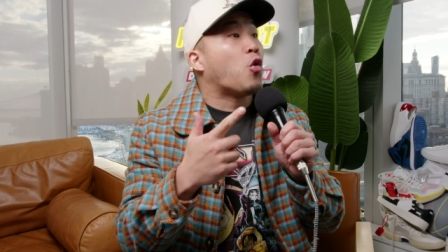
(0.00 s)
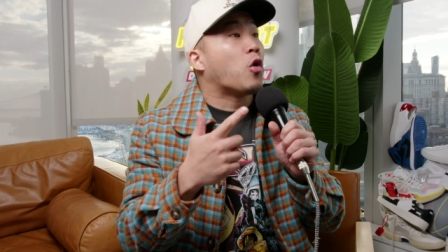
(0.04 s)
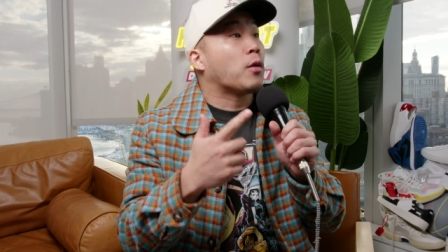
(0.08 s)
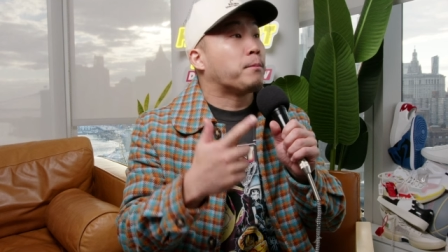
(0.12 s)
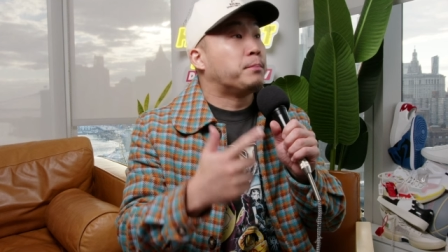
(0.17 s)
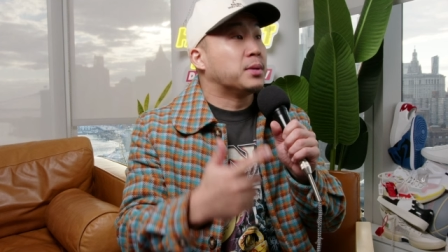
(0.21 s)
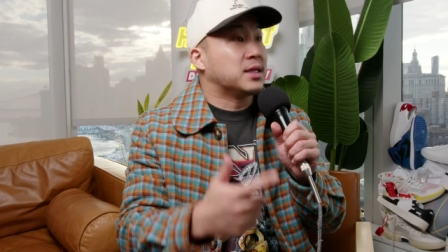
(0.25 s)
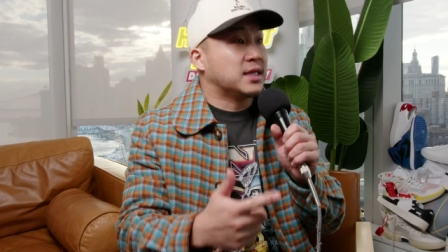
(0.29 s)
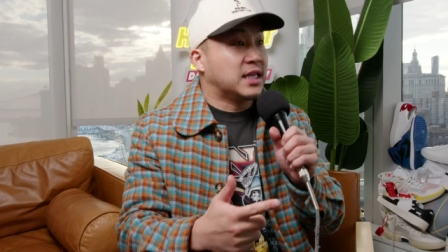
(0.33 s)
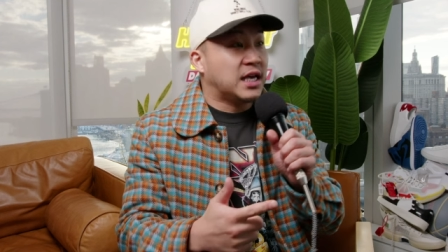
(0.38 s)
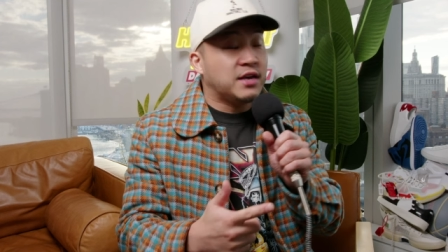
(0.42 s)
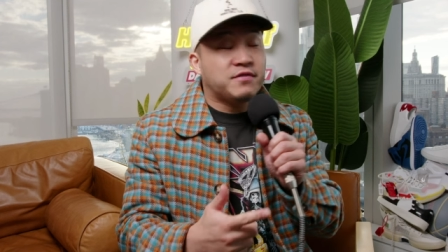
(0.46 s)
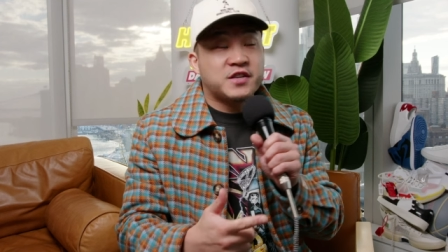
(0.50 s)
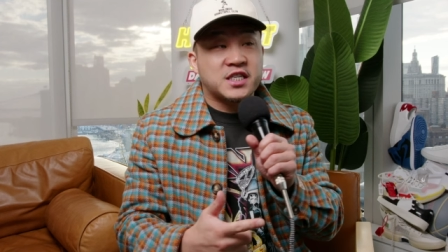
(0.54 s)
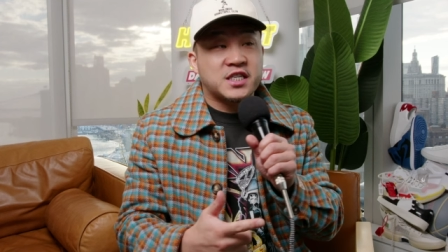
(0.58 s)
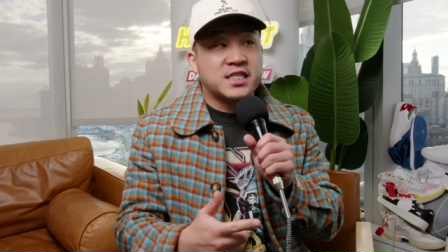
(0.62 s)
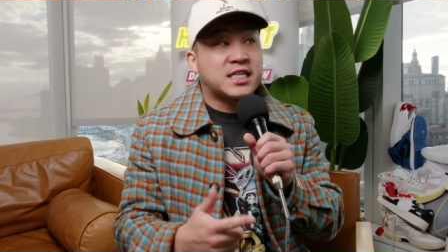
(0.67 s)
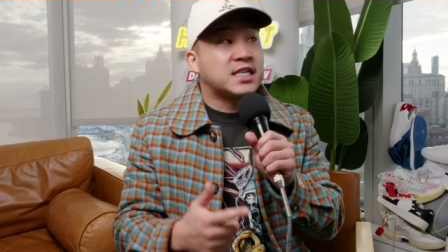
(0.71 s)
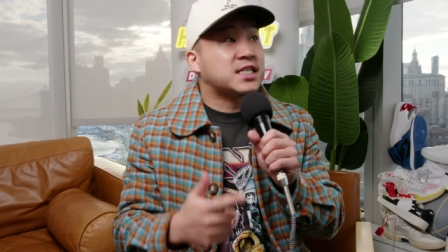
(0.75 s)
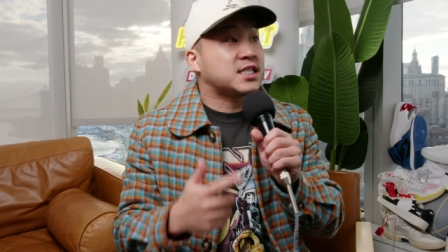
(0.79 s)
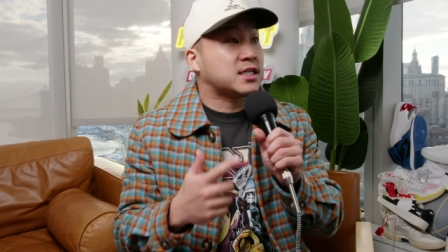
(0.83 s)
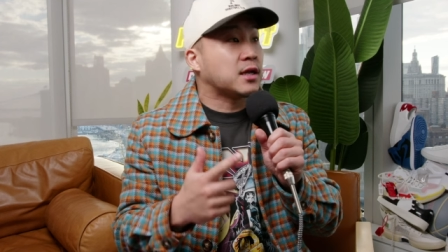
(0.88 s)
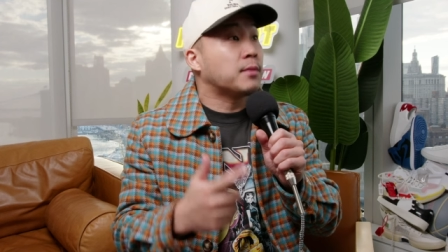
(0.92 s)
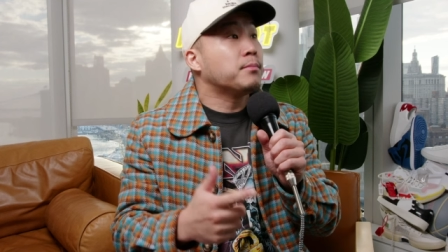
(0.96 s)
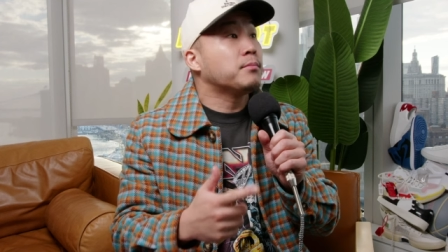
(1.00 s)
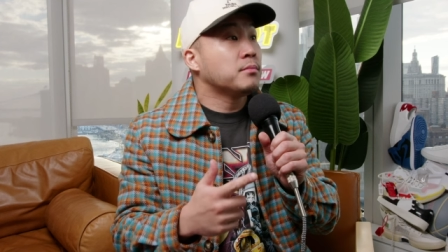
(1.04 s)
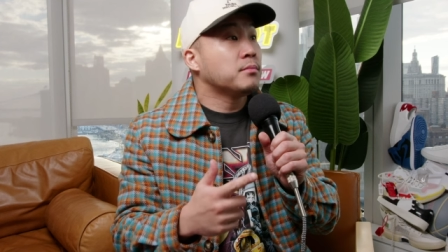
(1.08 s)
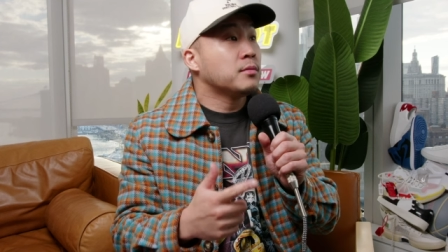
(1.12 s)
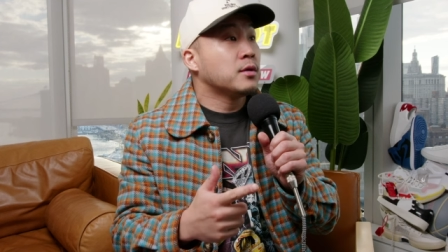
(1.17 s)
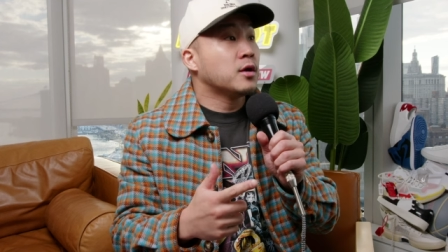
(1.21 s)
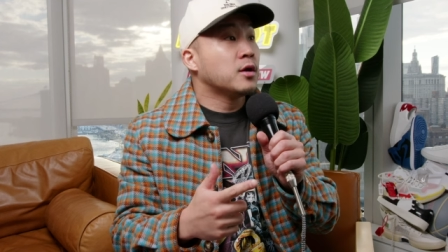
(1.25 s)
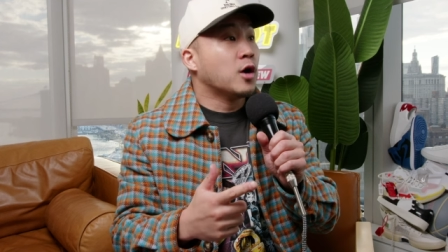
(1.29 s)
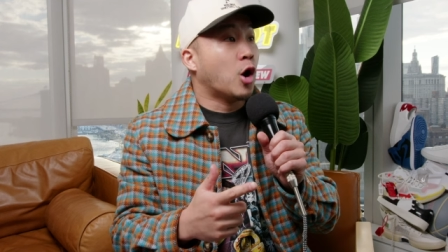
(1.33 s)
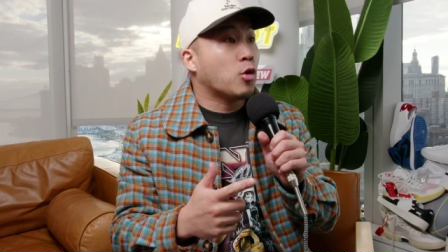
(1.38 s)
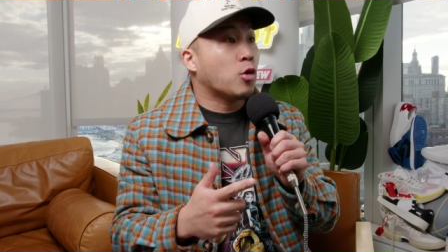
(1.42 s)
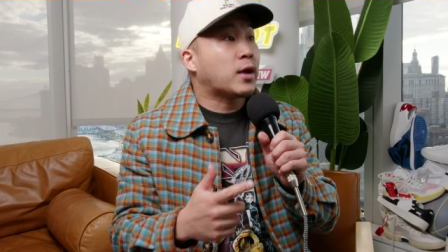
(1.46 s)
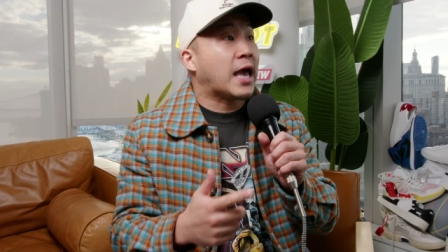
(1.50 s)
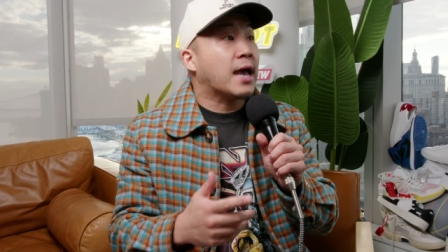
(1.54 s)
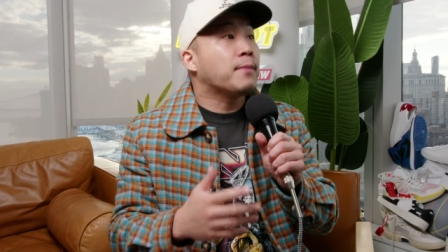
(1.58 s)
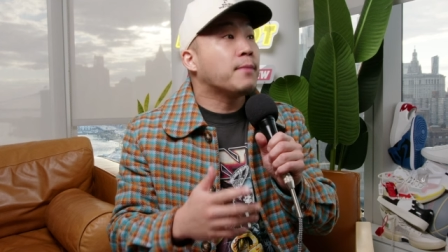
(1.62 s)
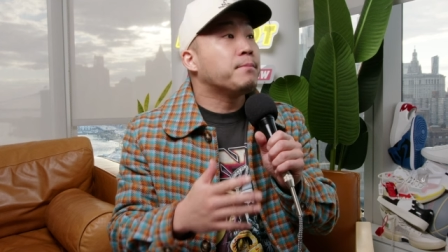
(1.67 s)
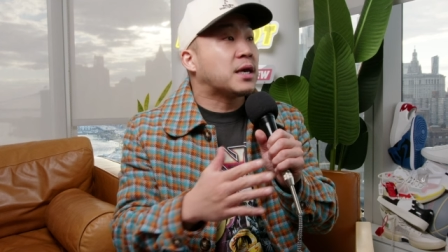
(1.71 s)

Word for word: or belief system. Okay.